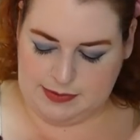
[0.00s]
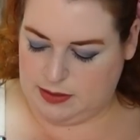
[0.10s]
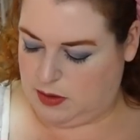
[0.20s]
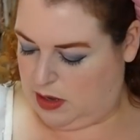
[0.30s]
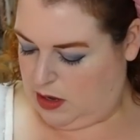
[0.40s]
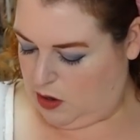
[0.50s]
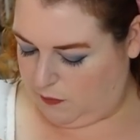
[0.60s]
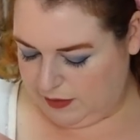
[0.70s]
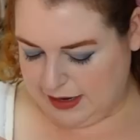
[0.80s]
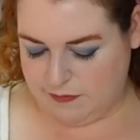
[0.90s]
So
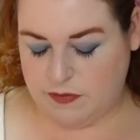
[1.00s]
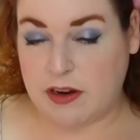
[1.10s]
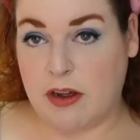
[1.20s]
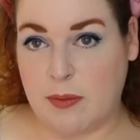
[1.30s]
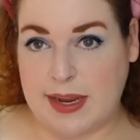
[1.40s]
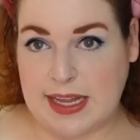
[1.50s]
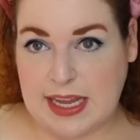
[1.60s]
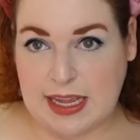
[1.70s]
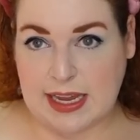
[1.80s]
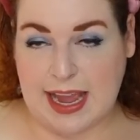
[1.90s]
hopefully I can figure out a way
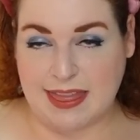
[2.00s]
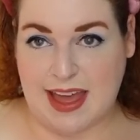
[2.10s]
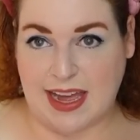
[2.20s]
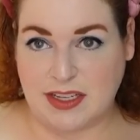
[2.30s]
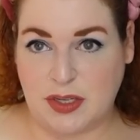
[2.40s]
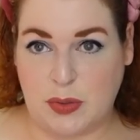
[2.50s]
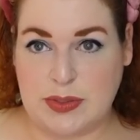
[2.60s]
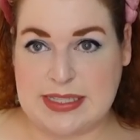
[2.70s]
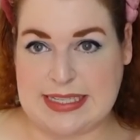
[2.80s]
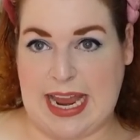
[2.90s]
to get that to
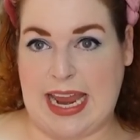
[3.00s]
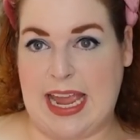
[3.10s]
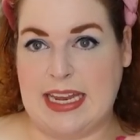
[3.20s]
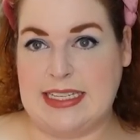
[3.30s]
stay